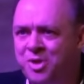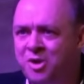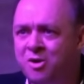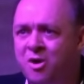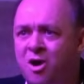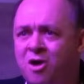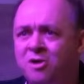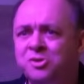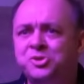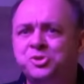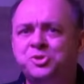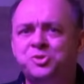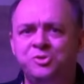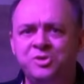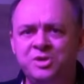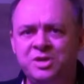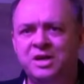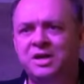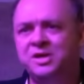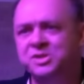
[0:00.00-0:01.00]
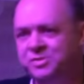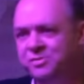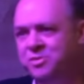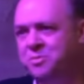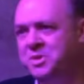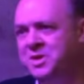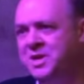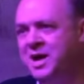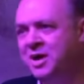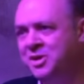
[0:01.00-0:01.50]
There are certain kinds of
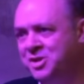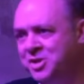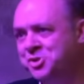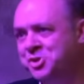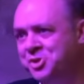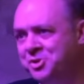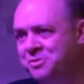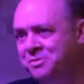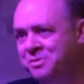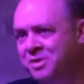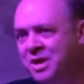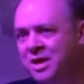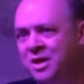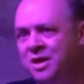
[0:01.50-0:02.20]
human cognition,